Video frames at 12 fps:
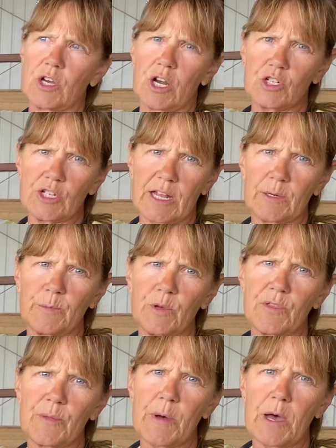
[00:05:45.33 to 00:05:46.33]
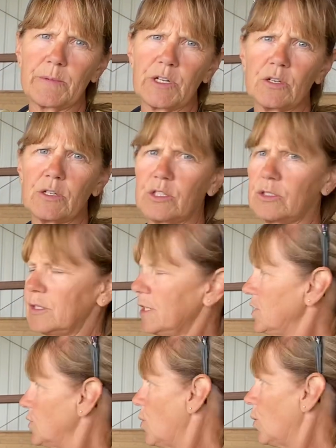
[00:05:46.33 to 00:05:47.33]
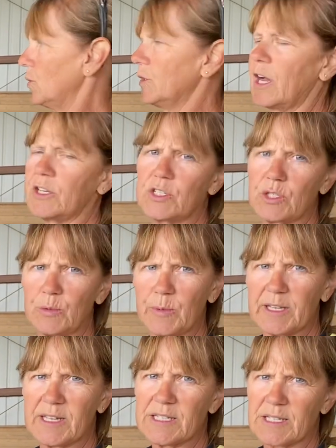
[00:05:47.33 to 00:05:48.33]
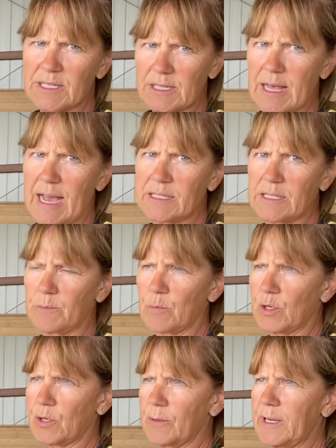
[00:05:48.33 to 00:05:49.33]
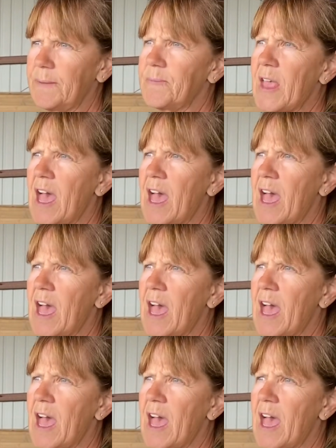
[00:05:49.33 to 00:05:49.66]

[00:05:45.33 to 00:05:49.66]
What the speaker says: large animal thermometer you need to hold on to because it's glass and mercury.